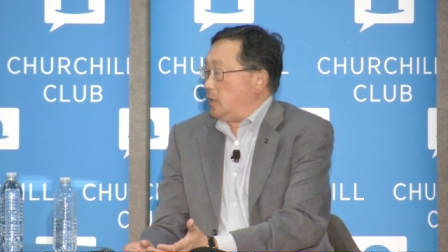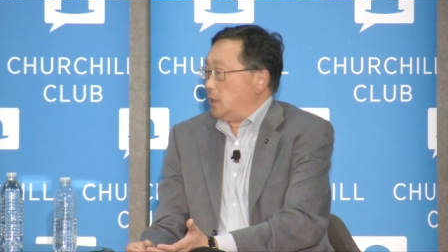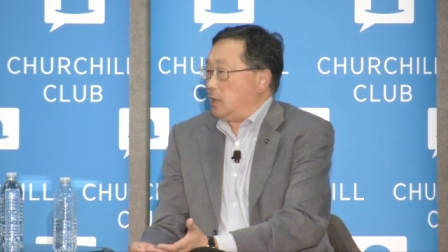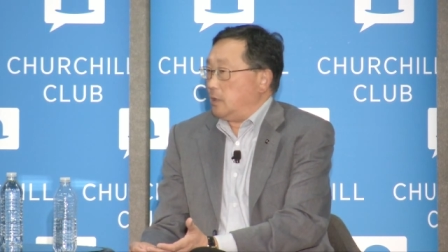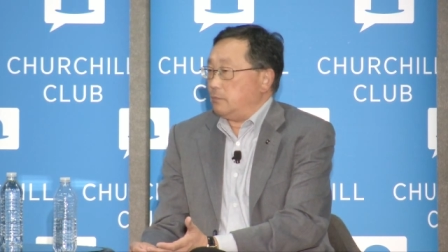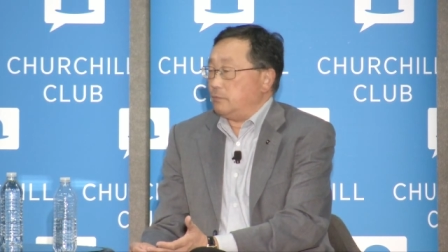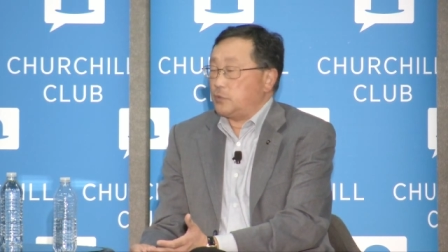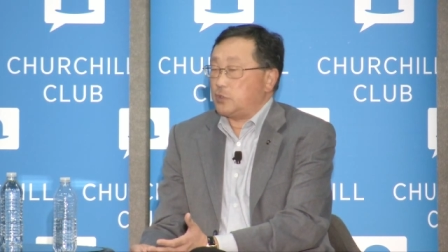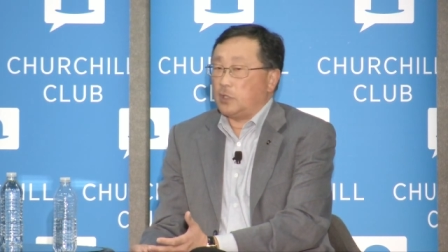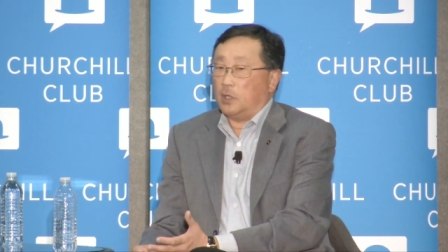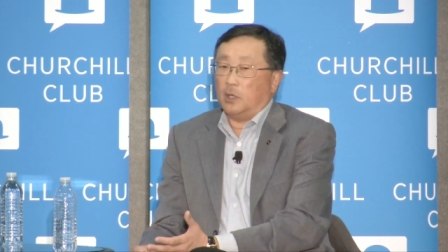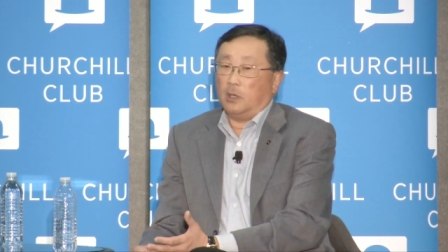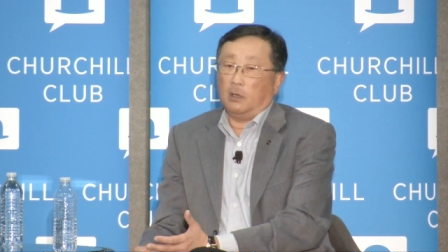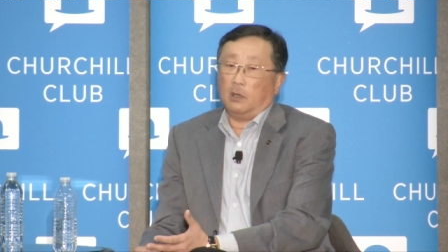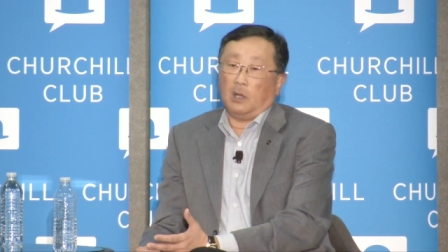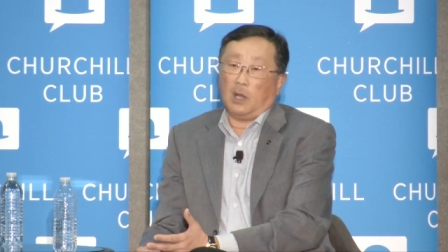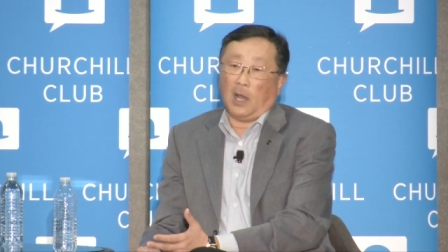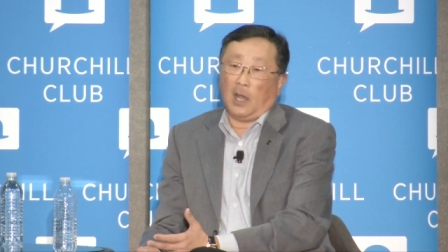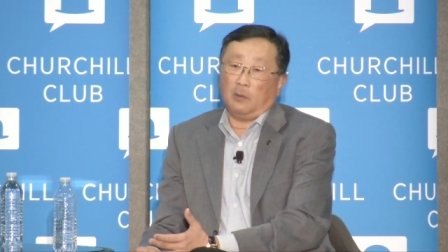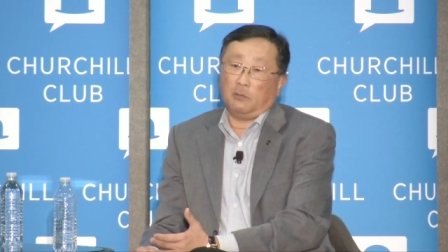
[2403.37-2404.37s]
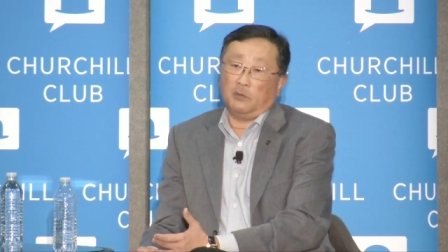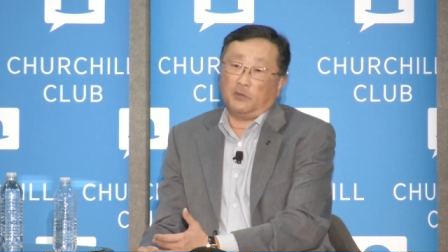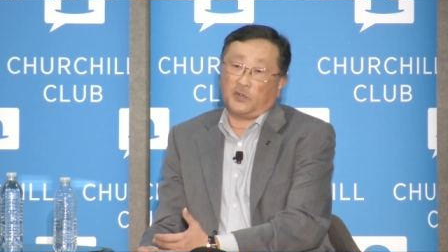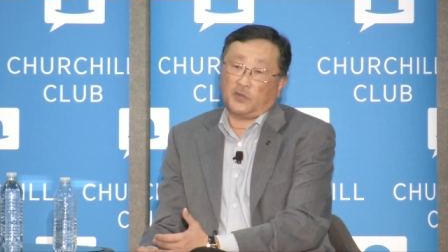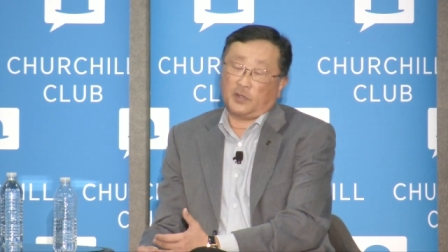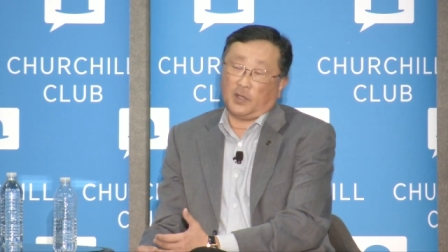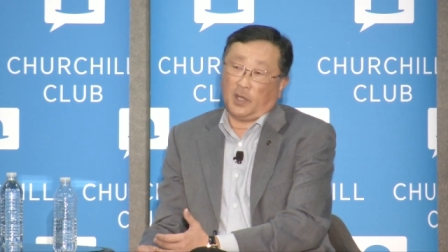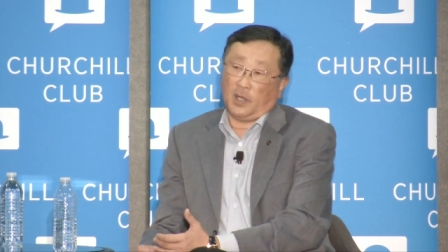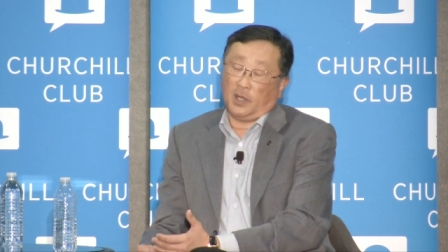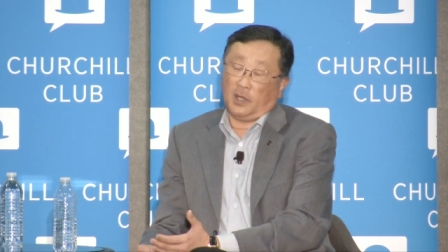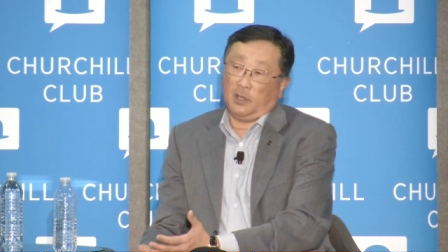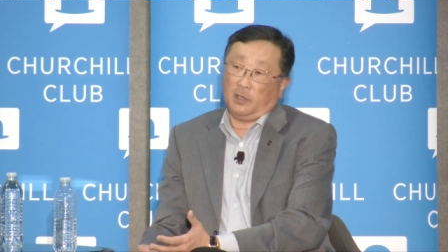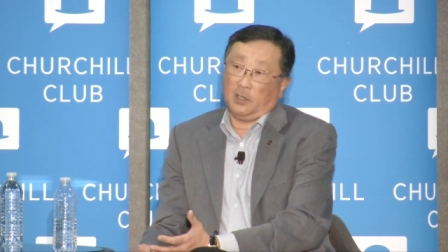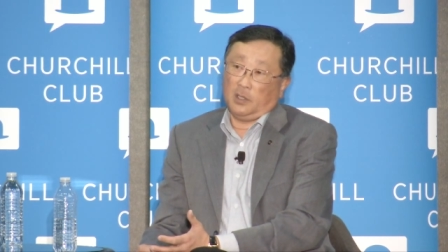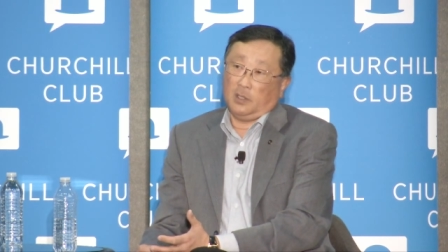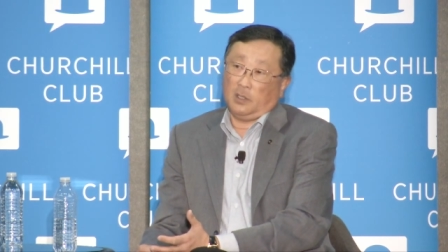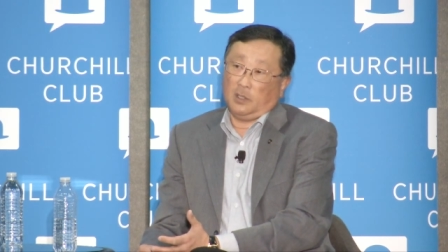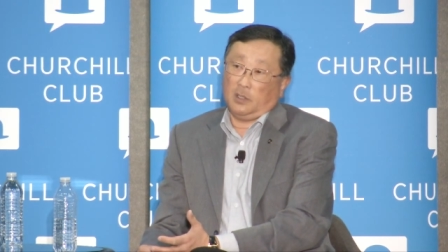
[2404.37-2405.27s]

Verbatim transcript: Um, so I would say,